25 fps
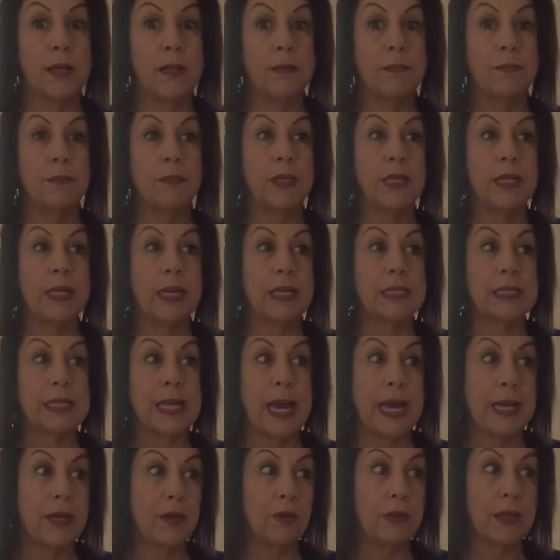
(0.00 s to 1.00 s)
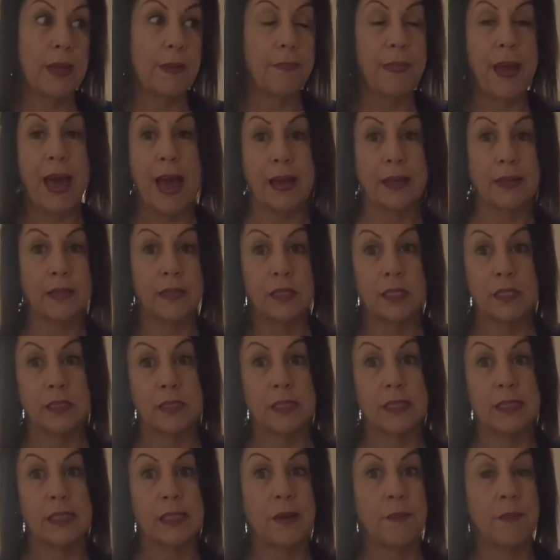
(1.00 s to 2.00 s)
because I don't get back until
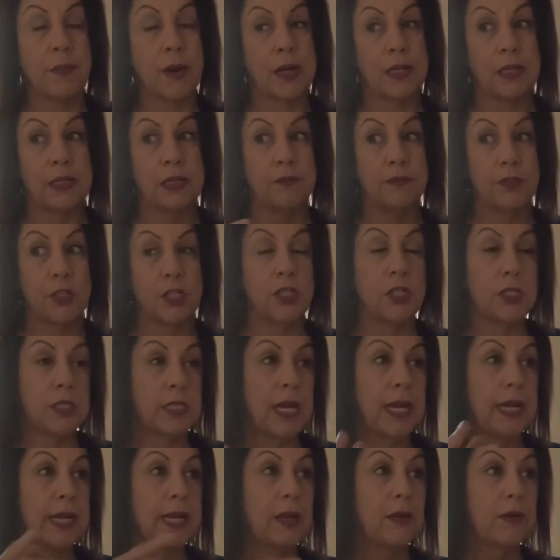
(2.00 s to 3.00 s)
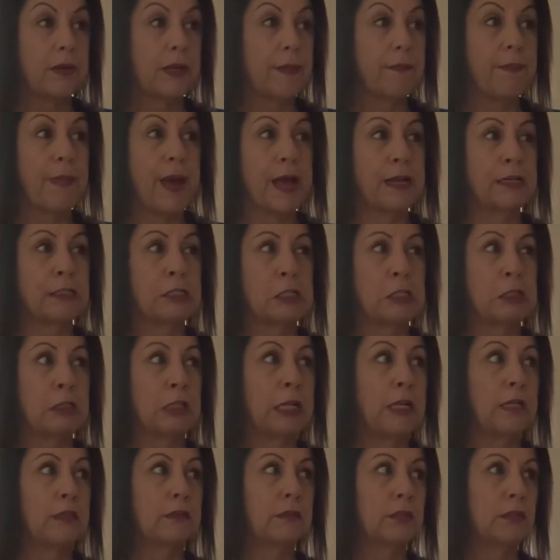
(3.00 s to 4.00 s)
December. I leave Tuesday and I don't get back till
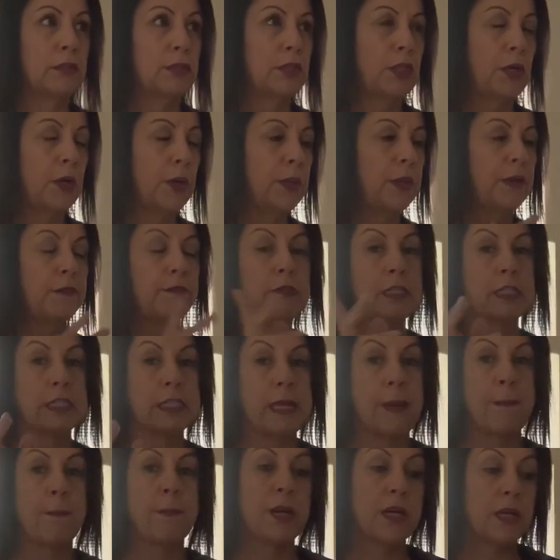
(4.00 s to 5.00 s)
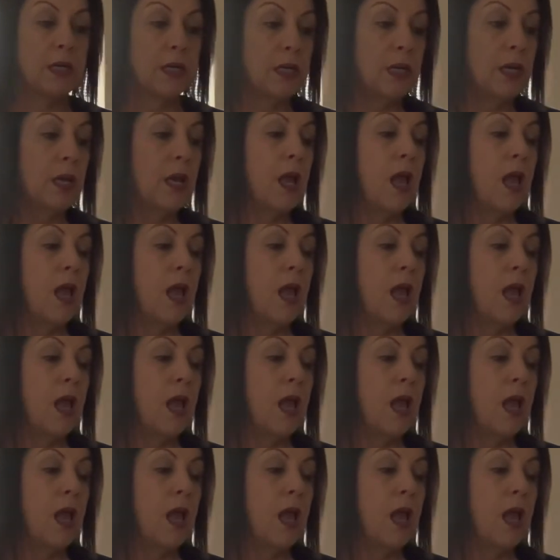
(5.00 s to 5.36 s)
like the 3rd of December.